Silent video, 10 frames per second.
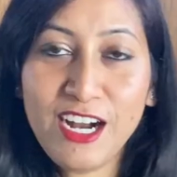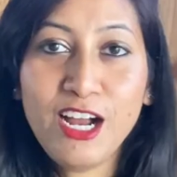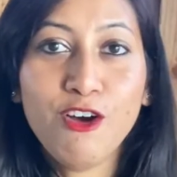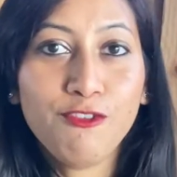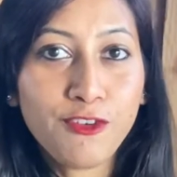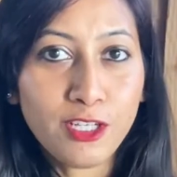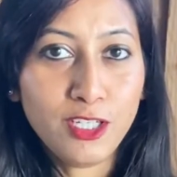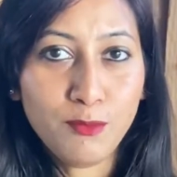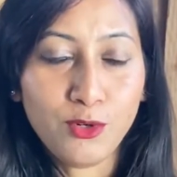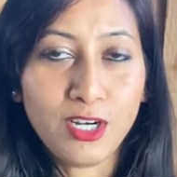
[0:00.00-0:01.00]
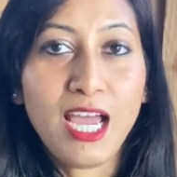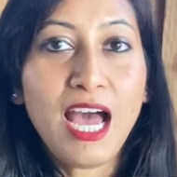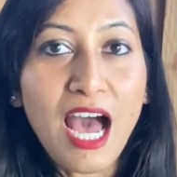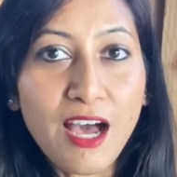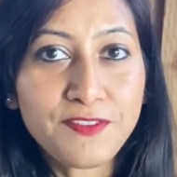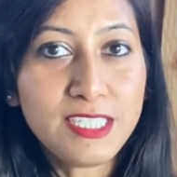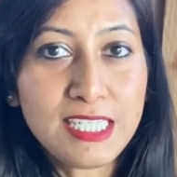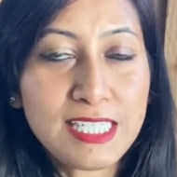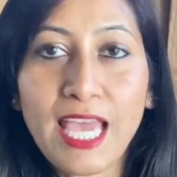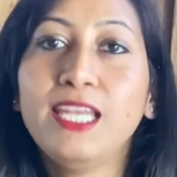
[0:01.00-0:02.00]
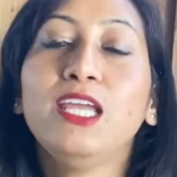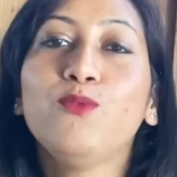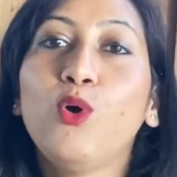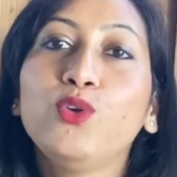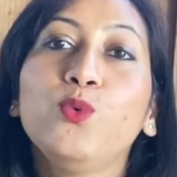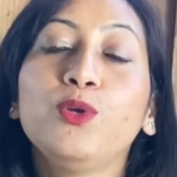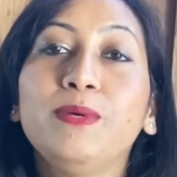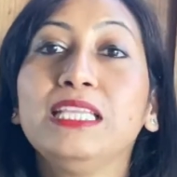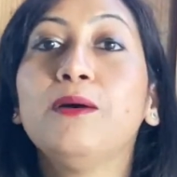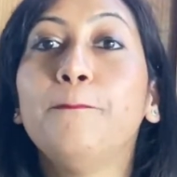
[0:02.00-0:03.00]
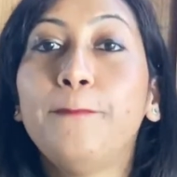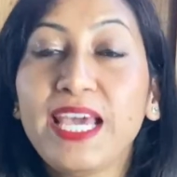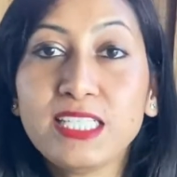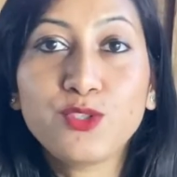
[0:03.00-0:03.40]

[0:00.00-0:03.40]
Furthermore, after deciding what would be the best way